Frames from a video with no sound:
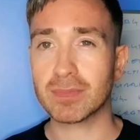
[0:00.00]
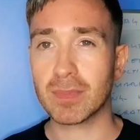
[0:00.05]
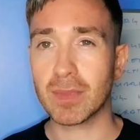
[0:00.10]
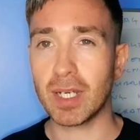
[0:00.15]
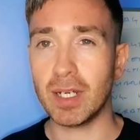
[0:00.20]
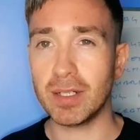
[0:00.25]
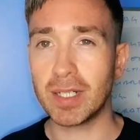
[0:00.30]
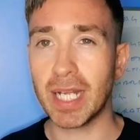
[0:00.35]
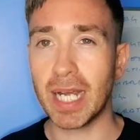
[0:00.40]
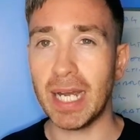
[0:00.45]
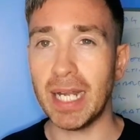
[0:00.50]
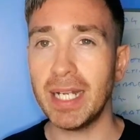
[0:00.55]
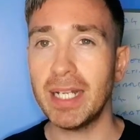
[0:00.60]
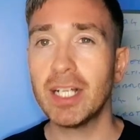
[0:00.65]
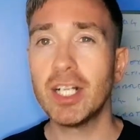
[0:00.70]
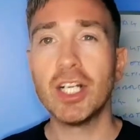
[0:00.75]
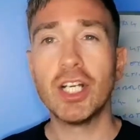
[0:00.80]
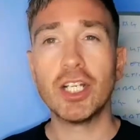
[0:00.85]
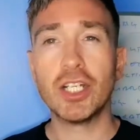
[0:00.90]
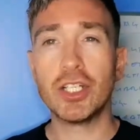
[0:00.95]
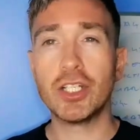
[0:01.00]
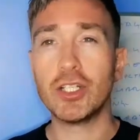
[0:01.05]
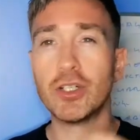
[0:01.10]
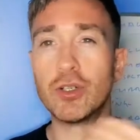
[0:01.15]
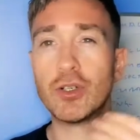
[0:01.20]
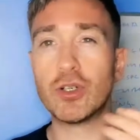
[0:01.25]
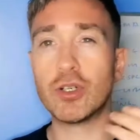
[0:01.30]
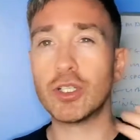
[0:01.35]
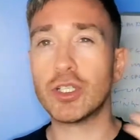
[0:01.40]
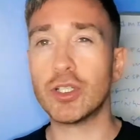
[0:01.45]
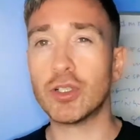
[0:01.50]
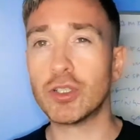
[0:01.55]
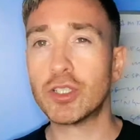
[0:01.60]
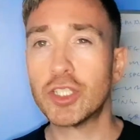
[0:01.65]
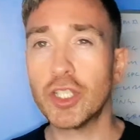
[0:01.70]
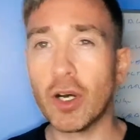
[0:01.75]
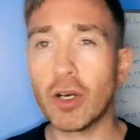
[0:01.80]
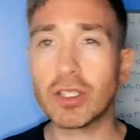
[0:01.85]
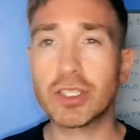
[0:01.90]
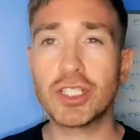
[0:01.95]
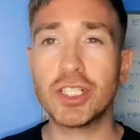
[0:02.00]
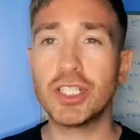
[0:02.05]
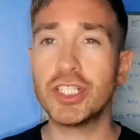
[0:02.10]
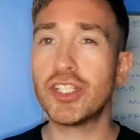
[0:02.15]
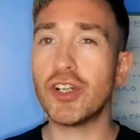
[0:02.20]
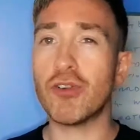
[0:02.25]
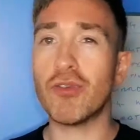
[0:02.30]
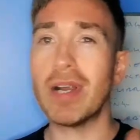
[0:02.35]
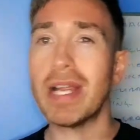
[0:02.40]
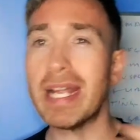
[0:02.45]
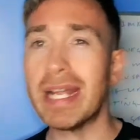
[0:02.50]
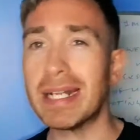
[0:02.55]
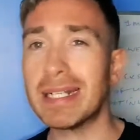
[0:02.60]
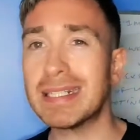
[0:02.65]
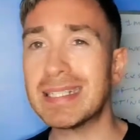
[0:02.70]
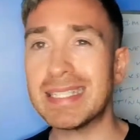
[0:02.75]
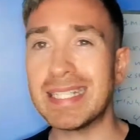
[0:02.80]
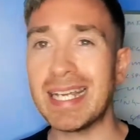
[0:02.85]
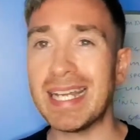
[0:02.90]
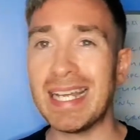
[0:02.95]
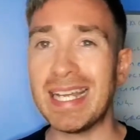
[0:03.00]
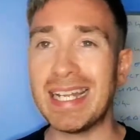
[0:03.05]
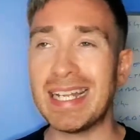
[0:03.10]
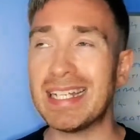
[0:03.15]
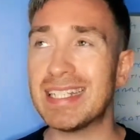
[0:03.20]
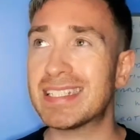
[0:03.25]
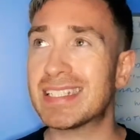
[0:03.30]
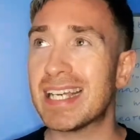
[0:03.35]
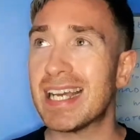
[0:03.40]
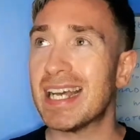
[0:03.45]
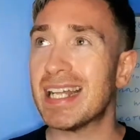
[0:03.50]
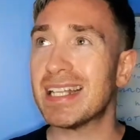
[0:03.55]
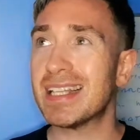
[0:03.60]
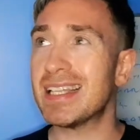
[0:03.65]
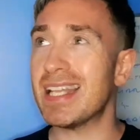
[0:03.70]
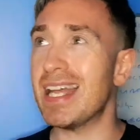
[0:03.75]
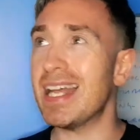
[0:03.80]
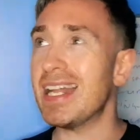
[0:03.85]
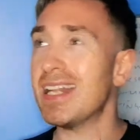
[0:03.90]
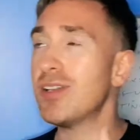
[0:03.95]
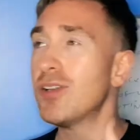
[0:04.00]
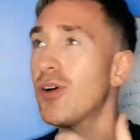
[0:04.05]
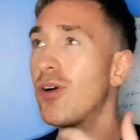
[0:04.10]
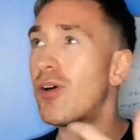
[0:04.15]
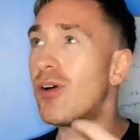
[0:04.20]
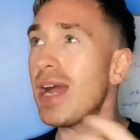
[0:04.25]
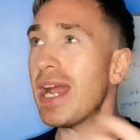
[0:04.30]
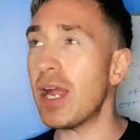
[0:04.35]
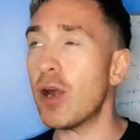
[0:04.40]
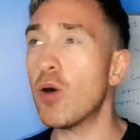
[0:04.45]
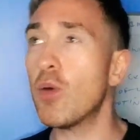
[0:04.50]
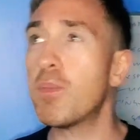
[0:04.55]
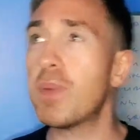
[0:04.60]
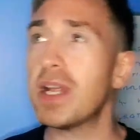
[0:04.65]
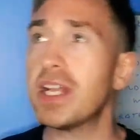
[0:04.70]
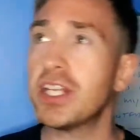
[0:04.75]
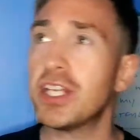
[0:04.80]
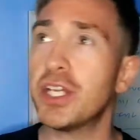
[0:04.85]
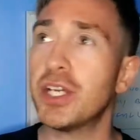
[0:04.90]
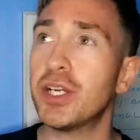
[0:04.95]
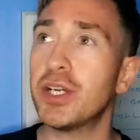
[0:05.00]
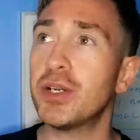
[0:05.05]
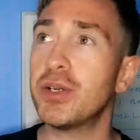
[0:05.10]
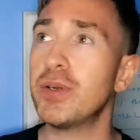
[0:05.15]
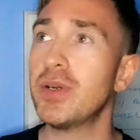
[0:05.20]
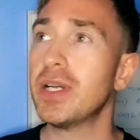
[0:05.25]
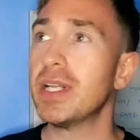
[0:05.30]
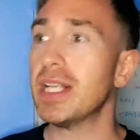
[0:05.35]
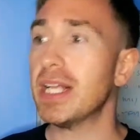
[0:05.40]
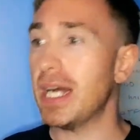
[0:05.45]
Okay, your doctors, your ENTs, they're not helping you.